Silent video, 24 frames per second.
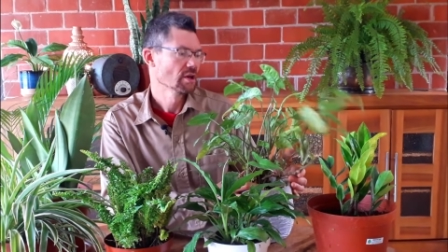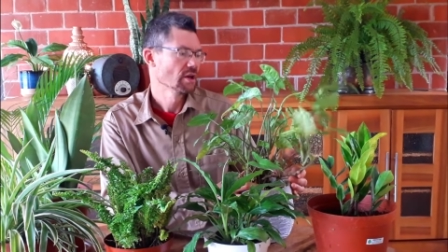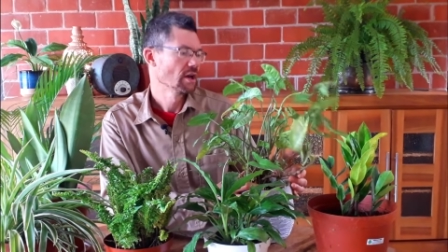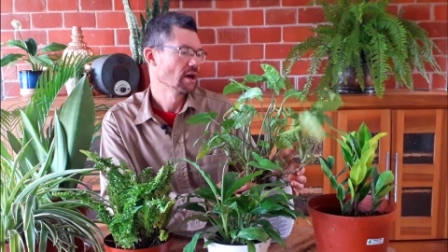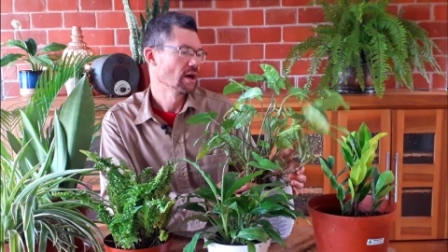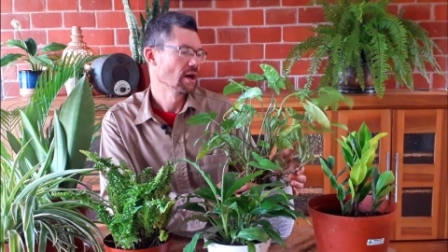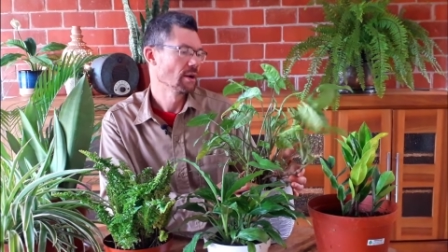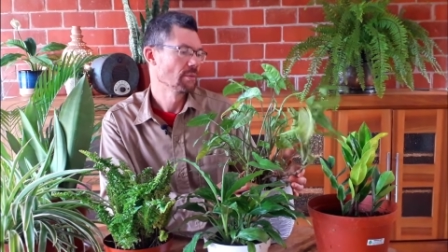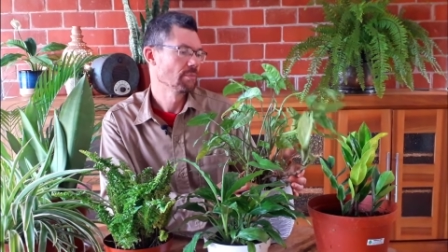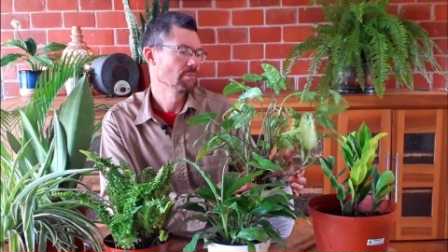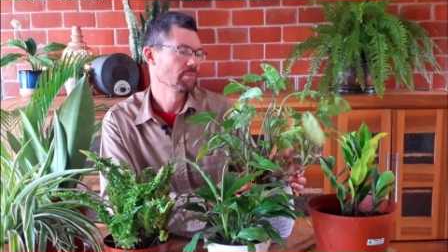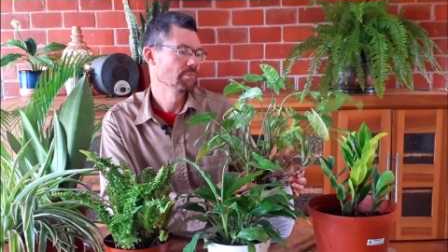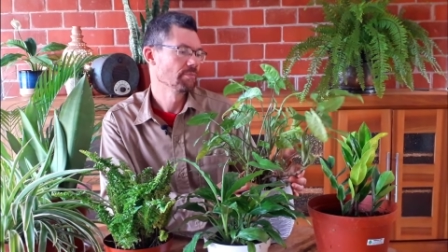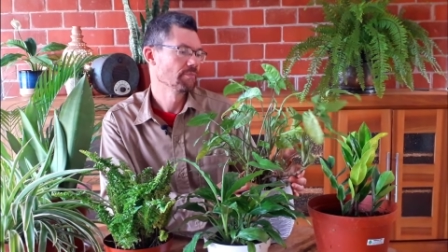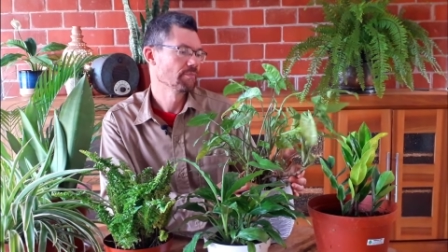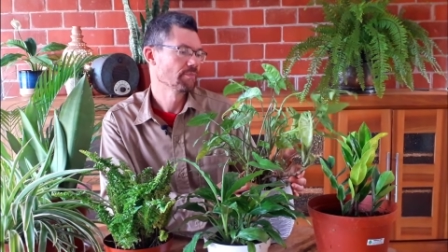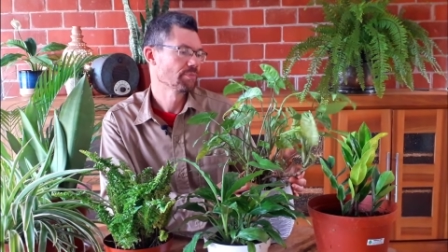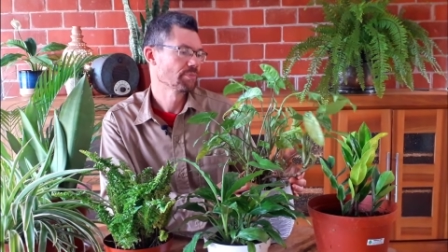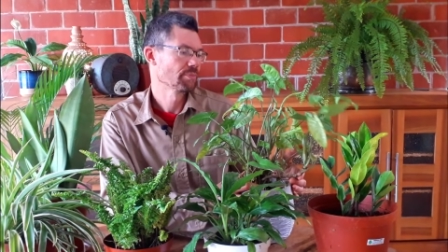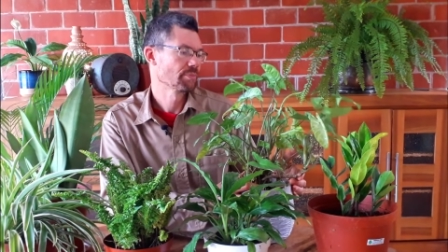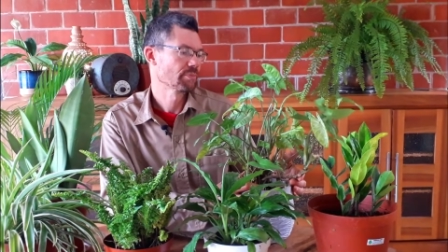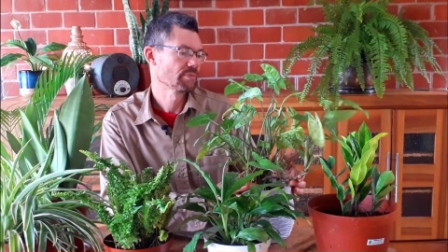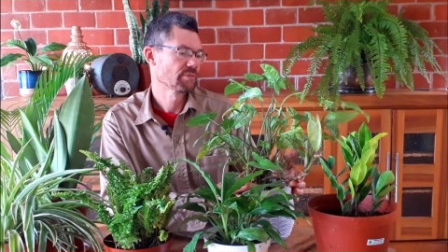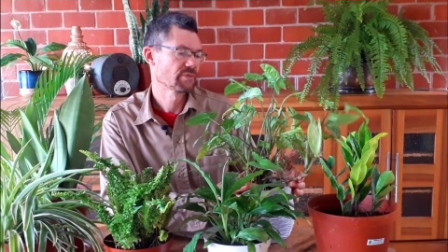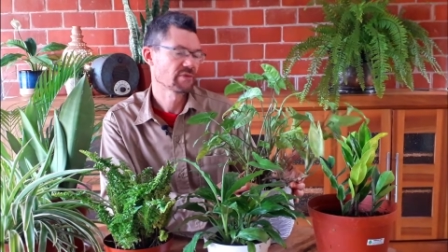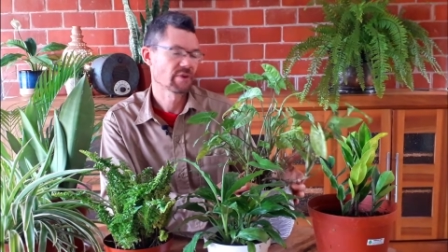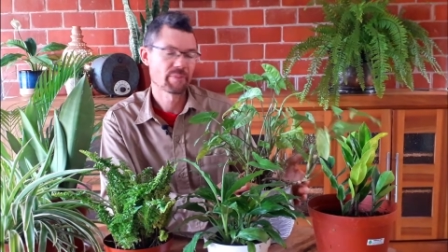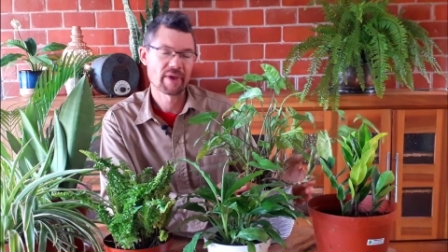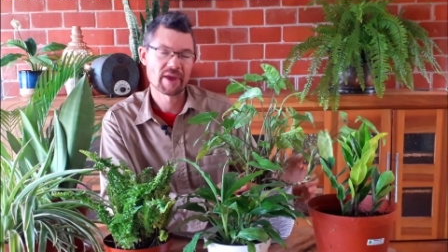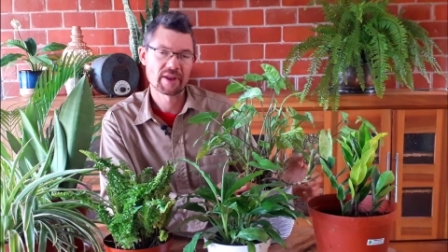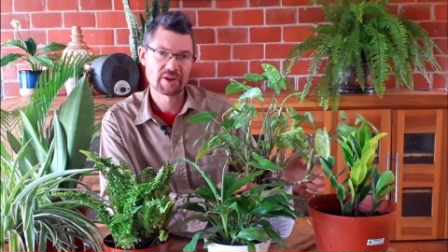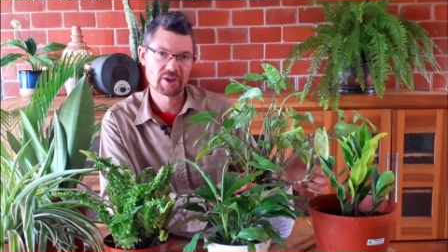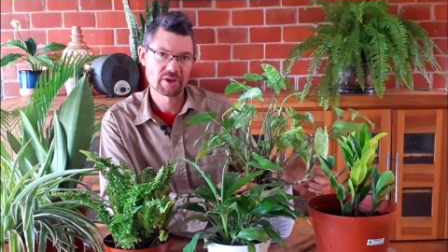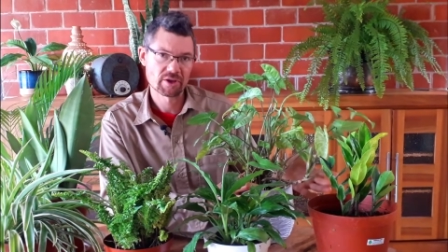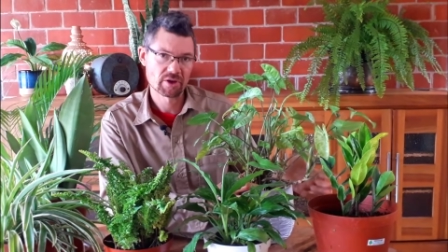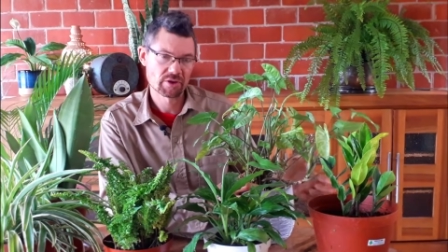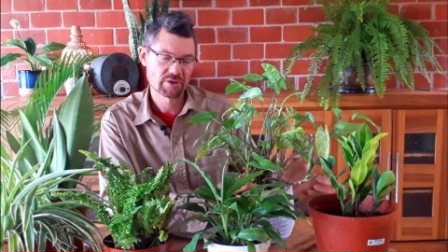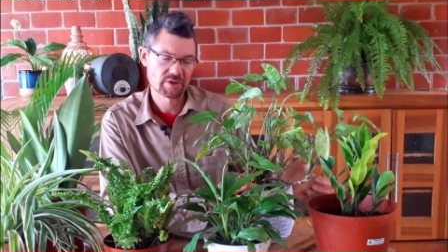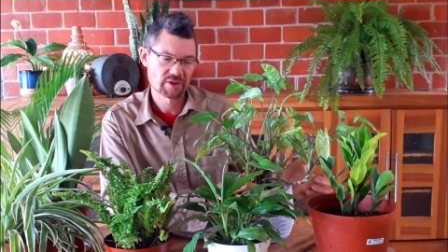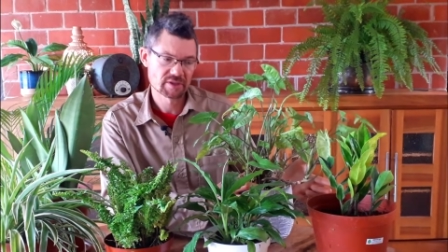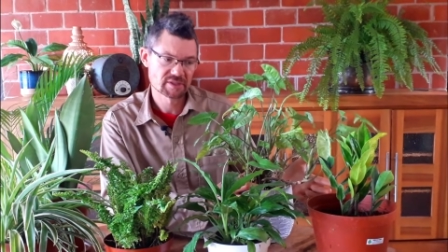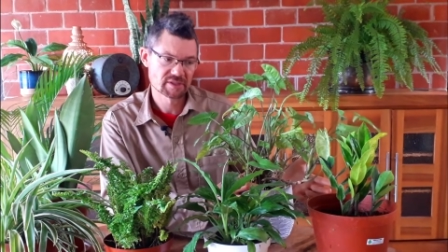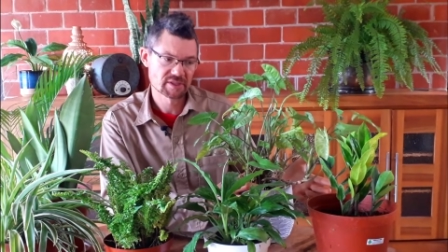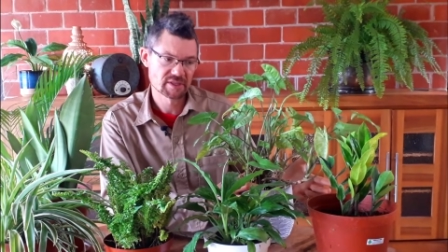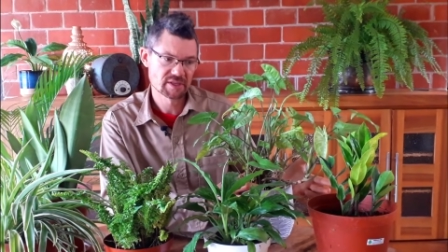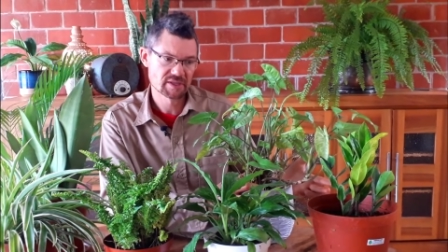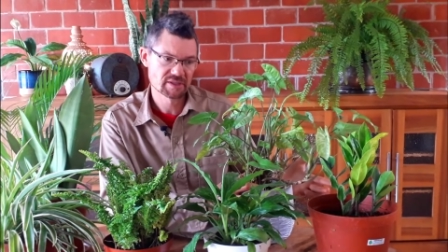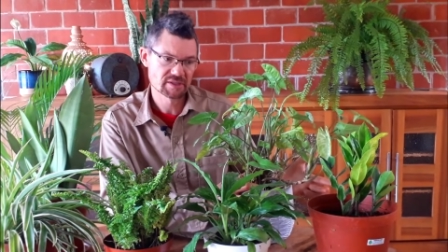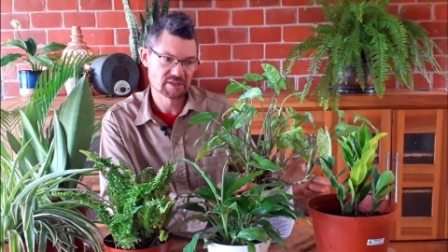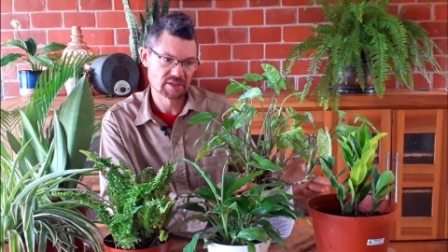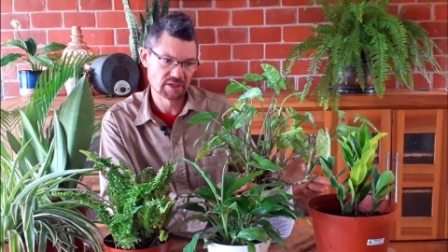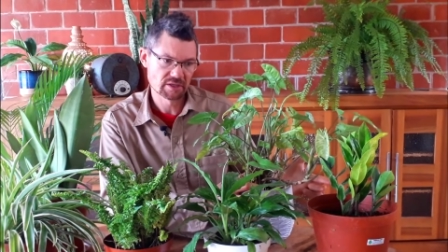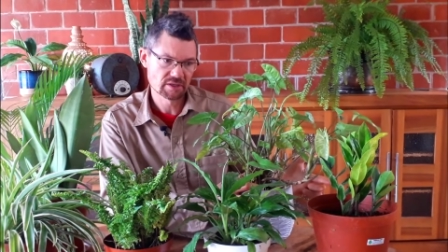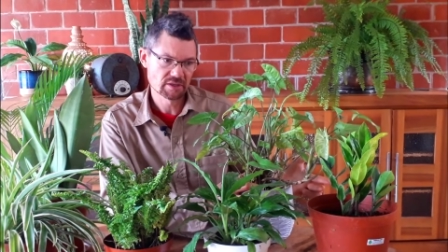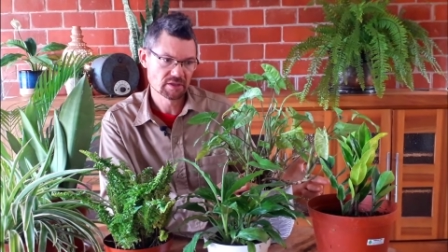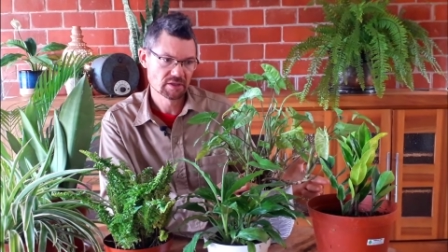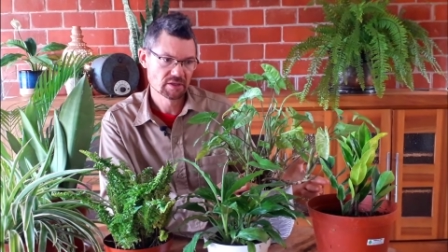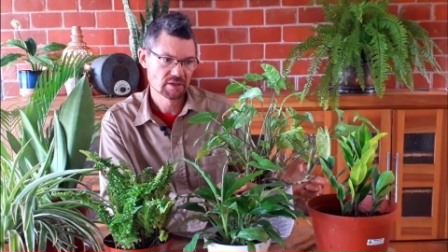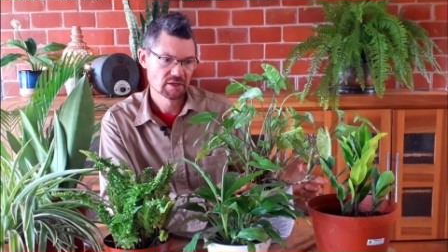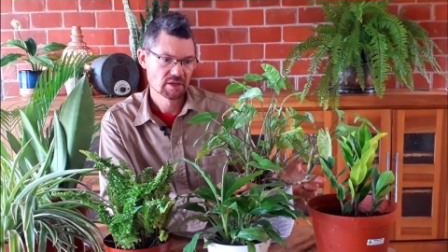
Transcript: depending on the season.